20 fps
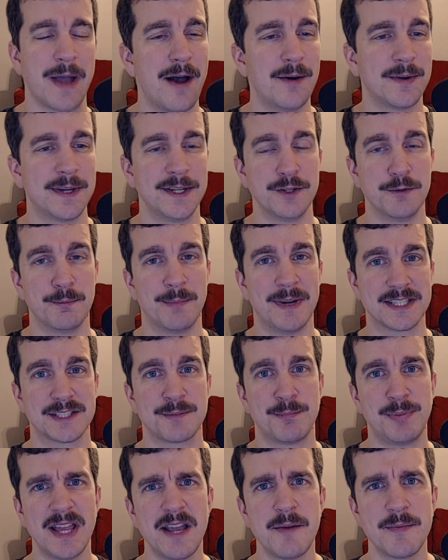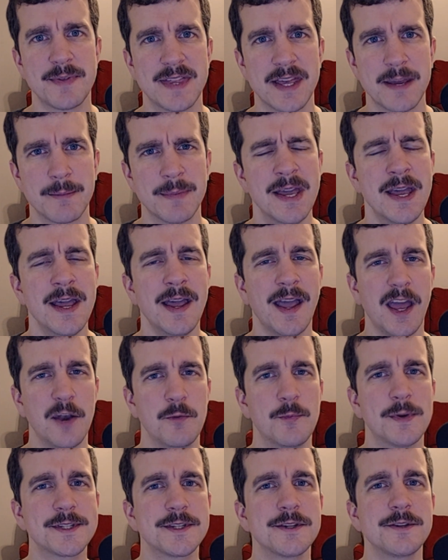How can you best play with them?
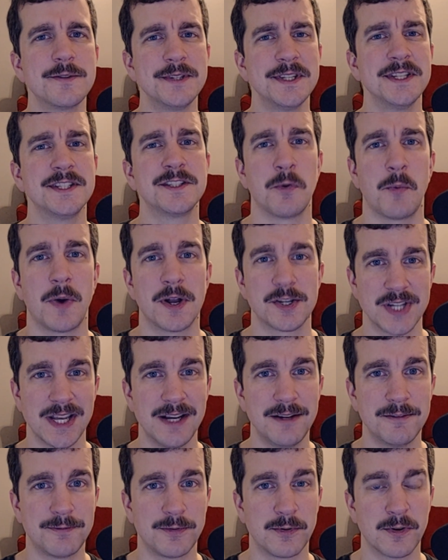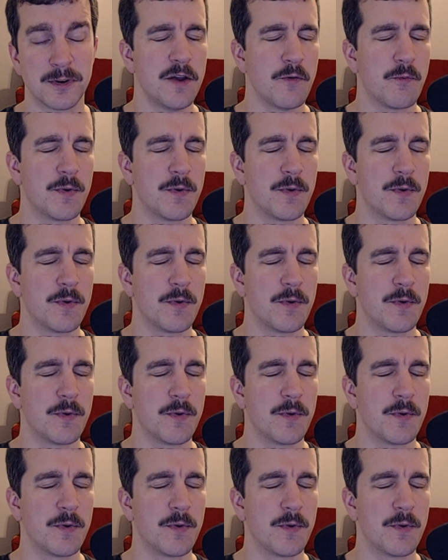And what do you need to watch out for